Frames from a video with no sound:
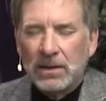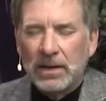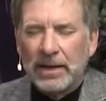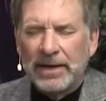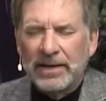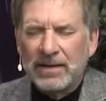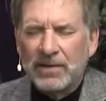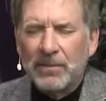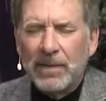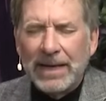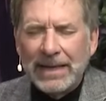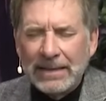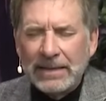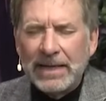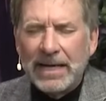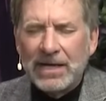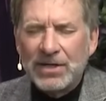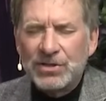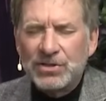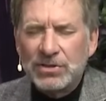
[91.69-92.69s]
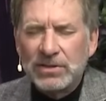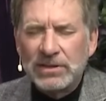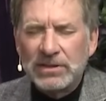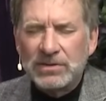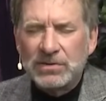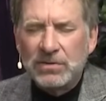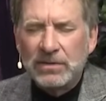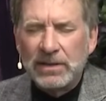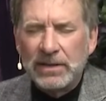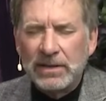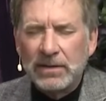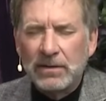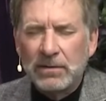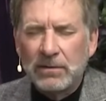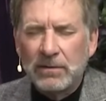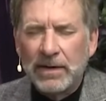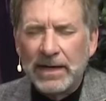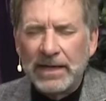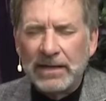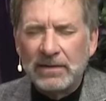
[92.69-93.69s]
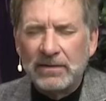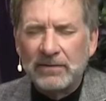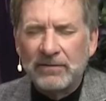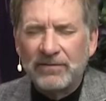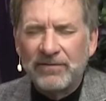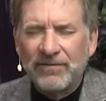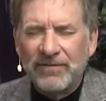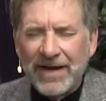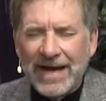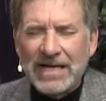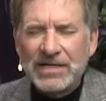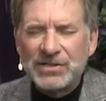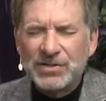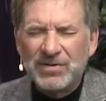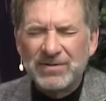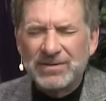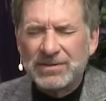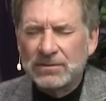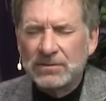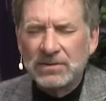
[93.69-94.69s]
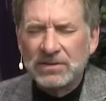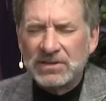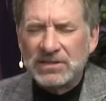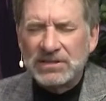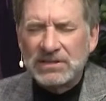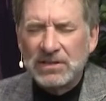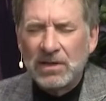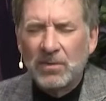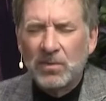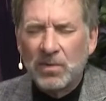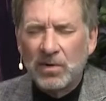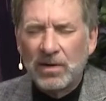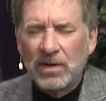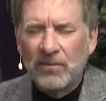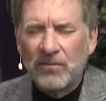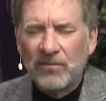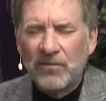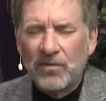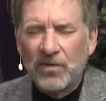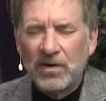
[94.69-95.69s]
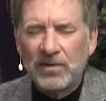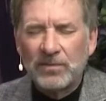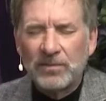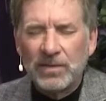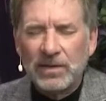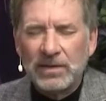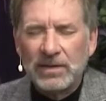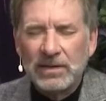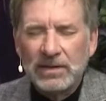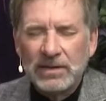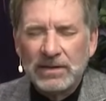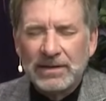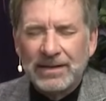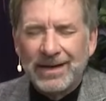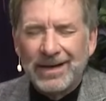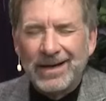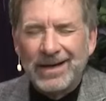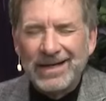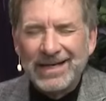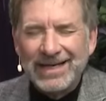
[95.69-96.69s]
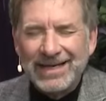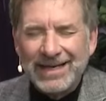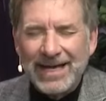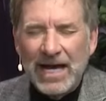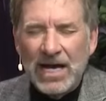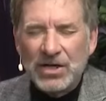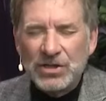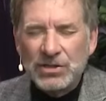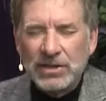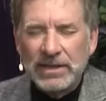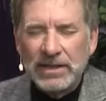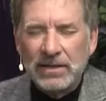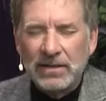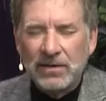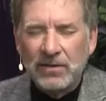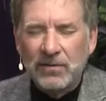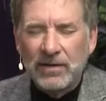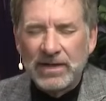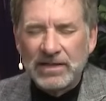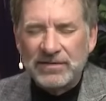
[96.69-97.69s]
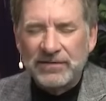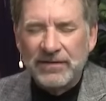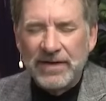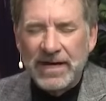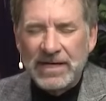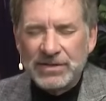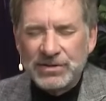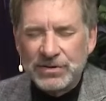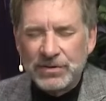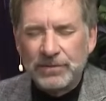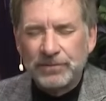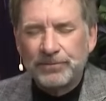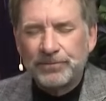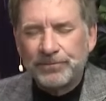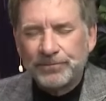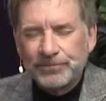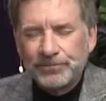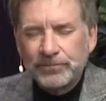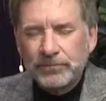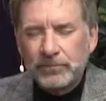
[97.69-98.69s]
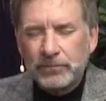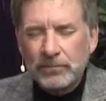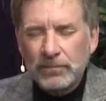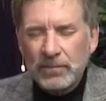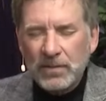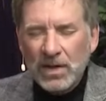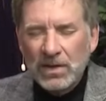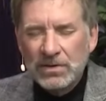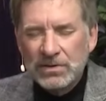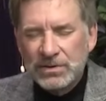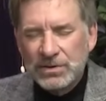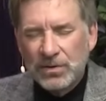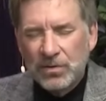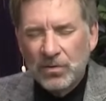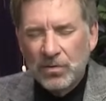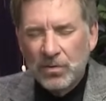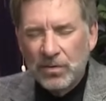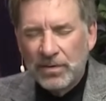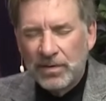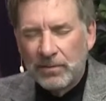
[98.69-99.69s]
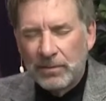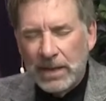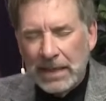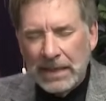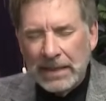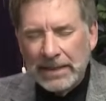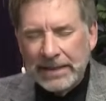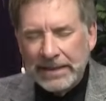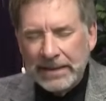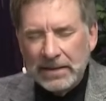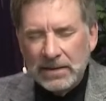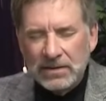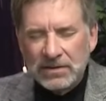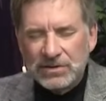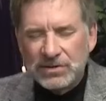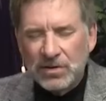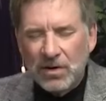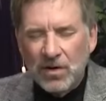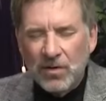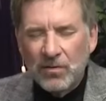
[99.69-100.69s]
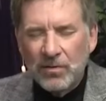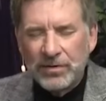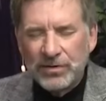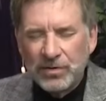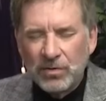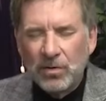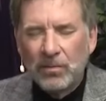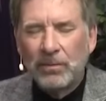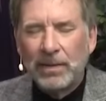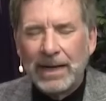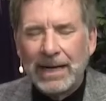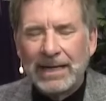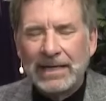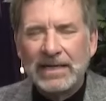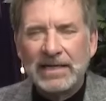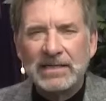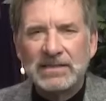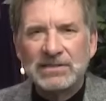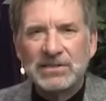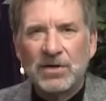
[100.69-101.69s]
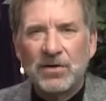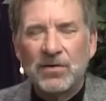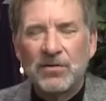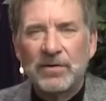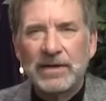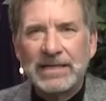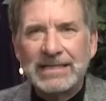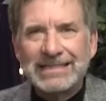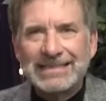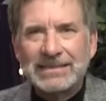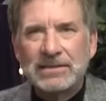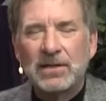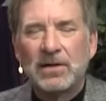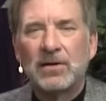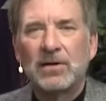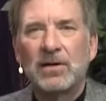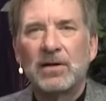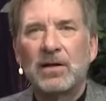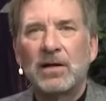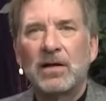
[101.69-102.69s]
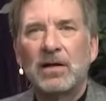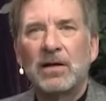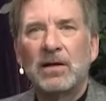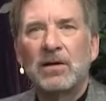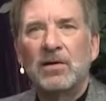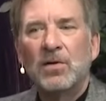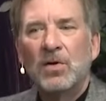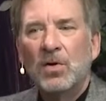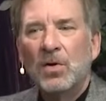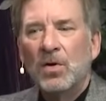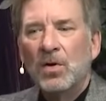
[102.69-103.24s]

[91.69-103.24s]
Uh, the mind actually is going to integrate faster. It's a little stubborn up front, but uh, it actually integrates faster. So the body is already, your body has already started on a